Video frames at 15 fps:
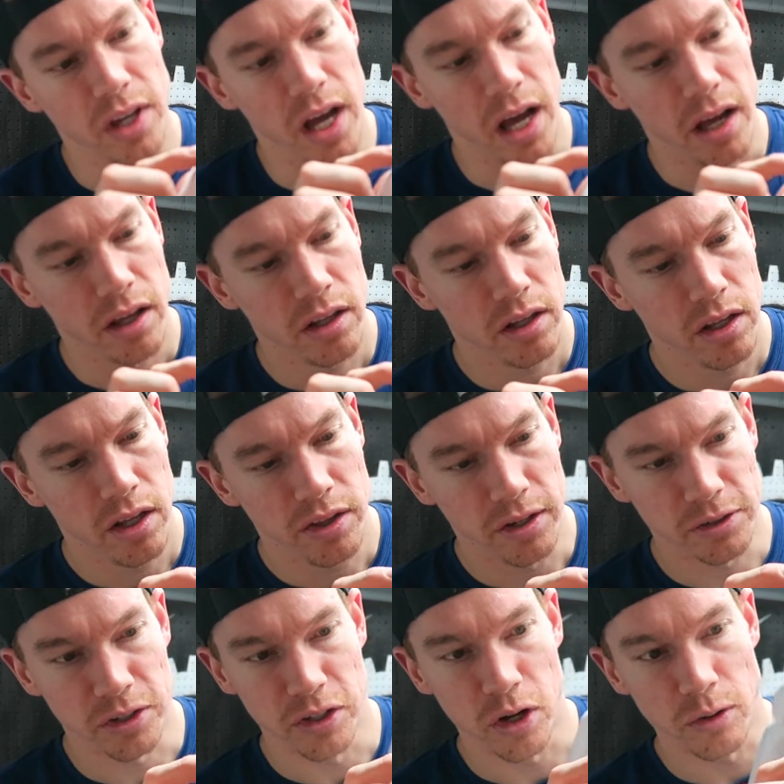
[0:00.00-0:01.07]
a
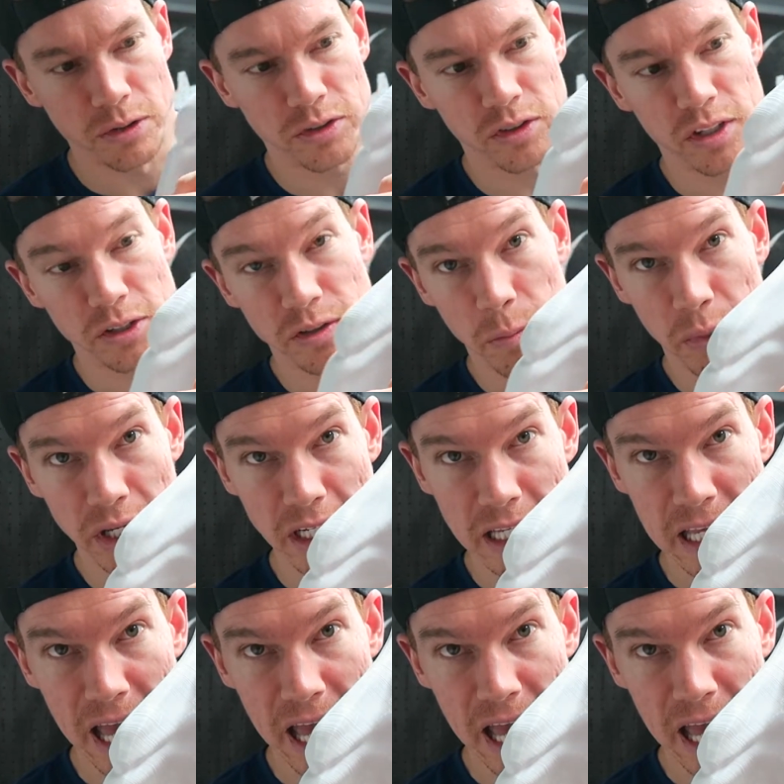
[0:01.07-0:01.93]
big